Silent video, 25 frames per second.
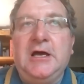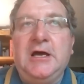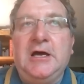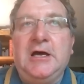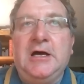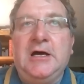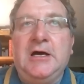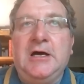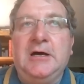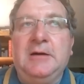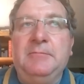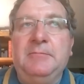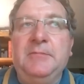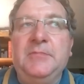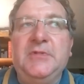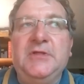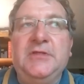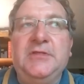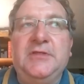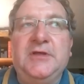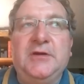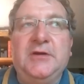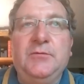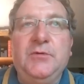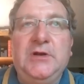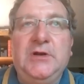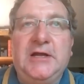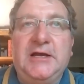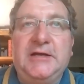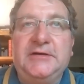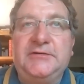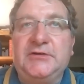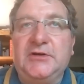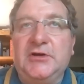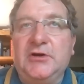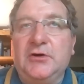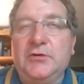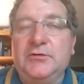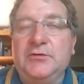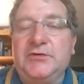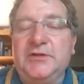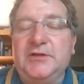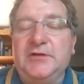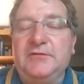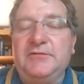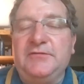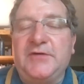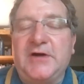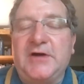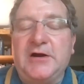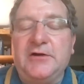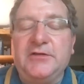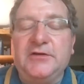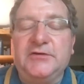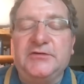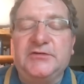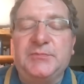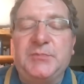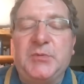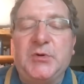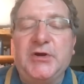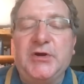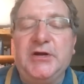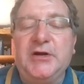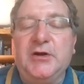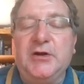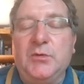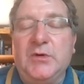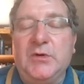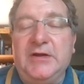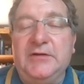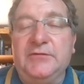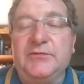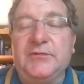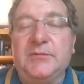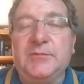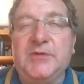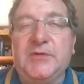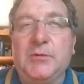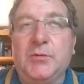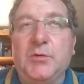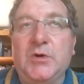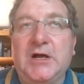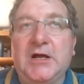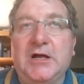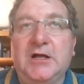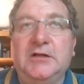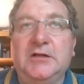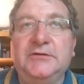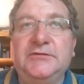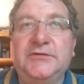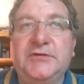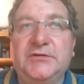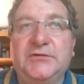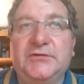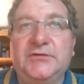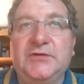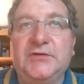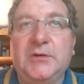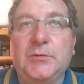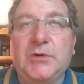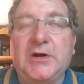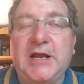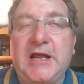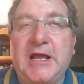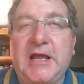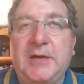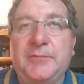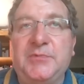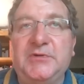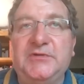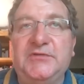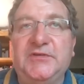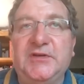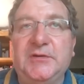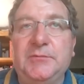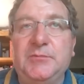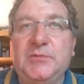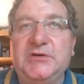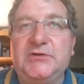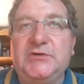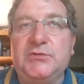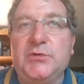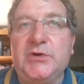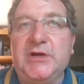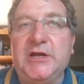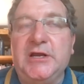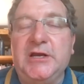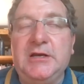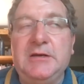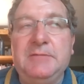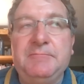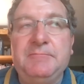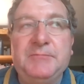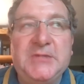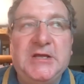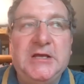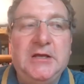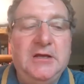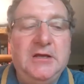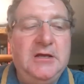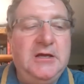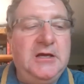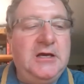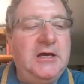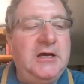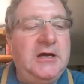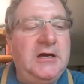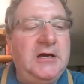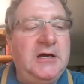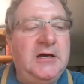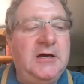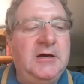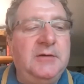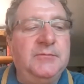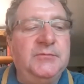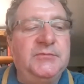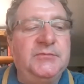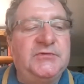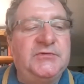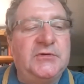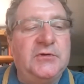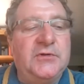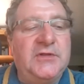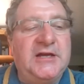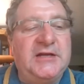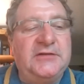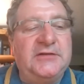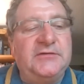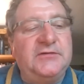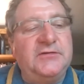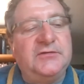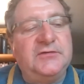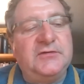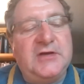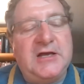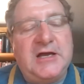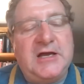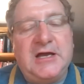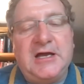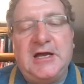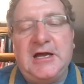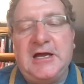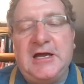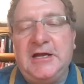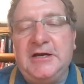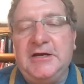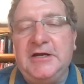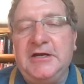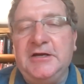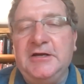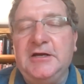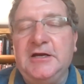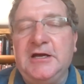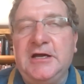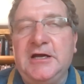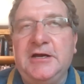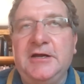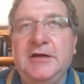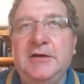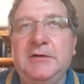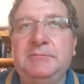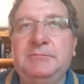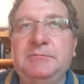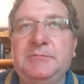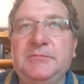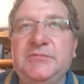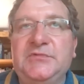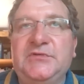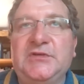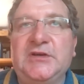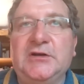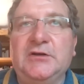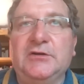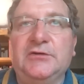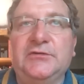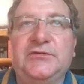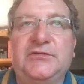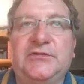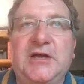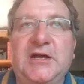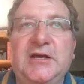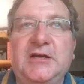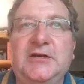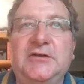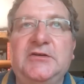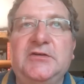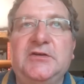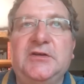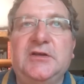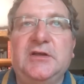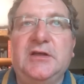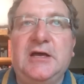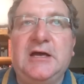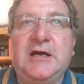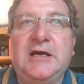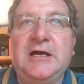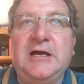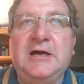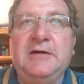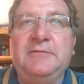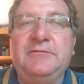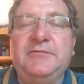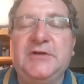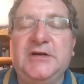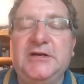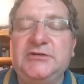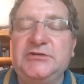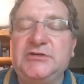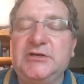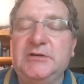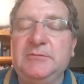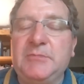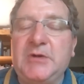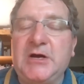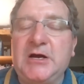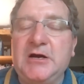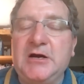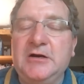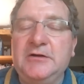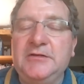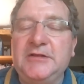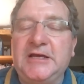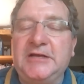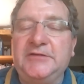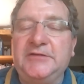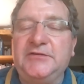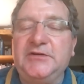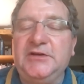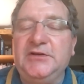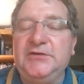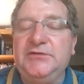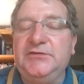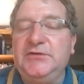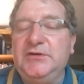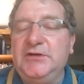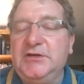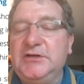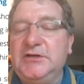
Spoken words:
Then we like to go to the farthest point away from the well to see what happens in between. So that's on a single site finishing barn. That's easy.